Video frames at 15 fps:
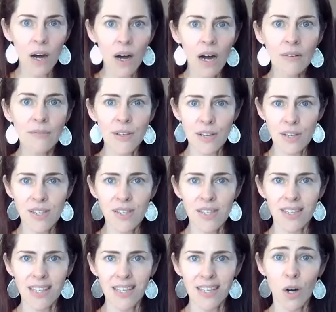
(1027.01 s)

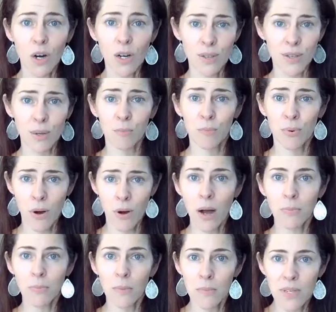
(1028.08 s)
obviously causing
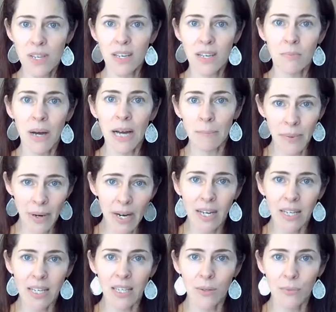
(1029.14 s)
problems in my
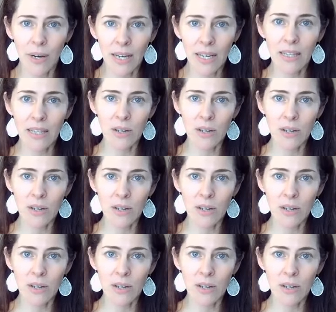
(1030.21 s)
body, right?